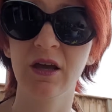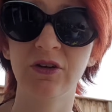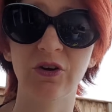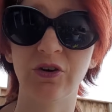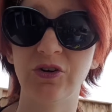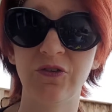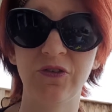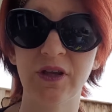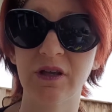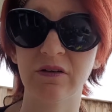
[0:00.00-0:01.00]
You know, you
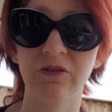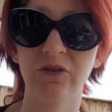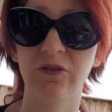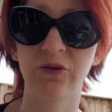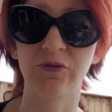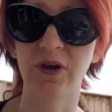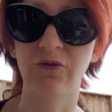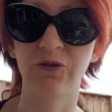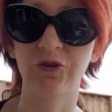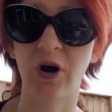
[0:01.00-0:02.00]
see it sort of
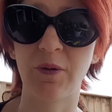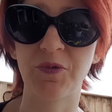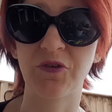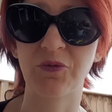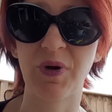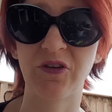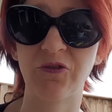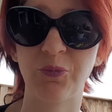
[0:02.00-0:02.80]
every time there's a massive